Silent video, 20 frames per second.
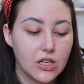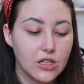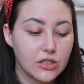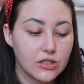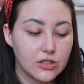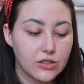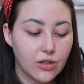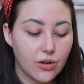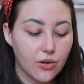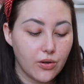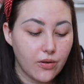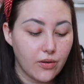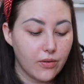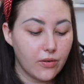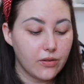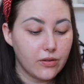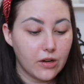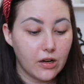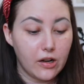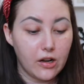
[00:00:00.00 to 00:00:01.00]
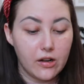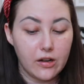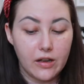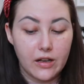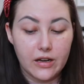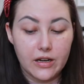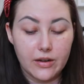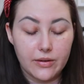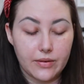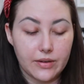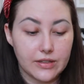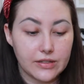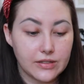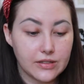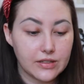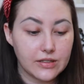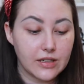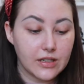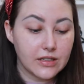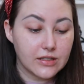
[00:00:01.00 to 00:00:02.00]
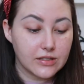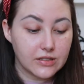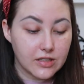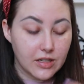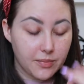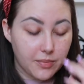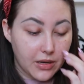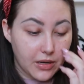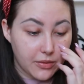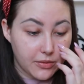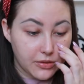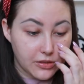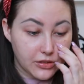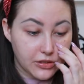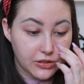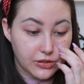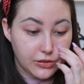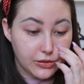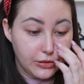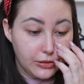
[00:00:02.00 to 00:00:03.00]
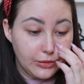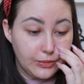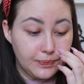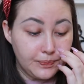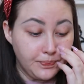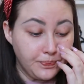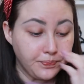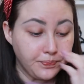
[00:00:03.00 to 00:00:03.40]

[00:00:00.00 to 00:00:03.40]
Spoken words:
So anyways, the next step I would do